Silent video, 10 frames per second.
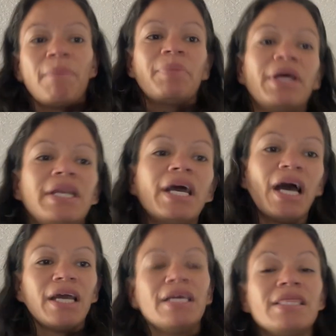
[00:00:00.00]
but
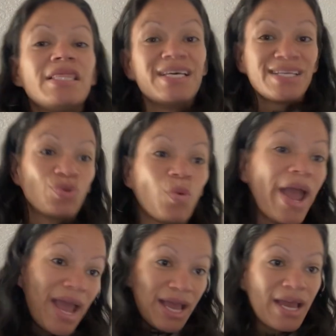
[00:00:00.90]
not in this
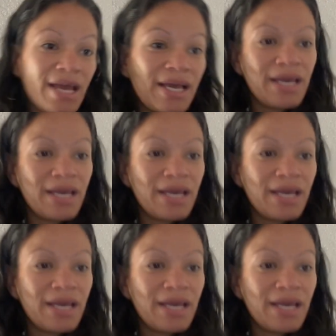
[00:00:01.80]
way.